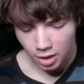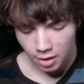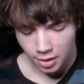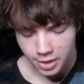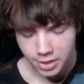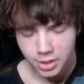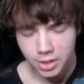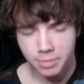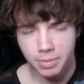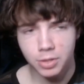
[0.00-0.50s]

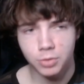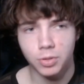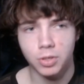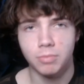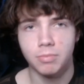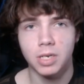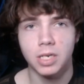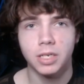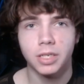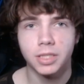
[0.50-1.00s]
I guess it depends what
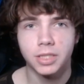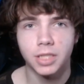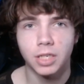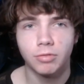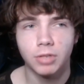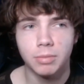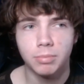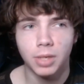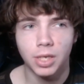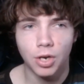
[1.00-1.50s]
you mean, because I
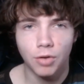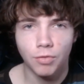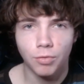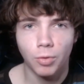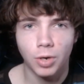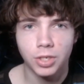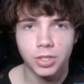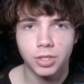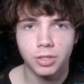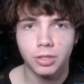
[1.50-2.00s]
don't really play
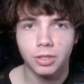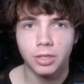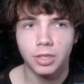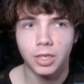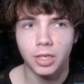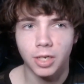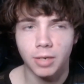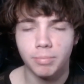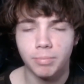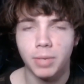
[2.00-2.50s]
Overwatch
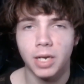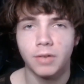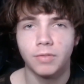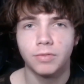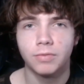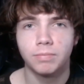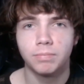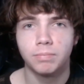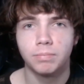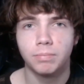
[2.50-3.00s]
in a
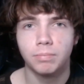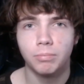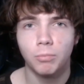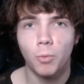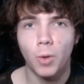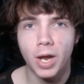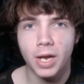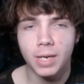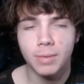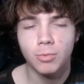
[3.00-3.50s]
competitive
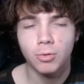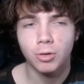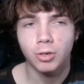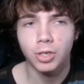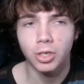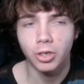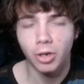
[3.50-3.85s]
way anymore.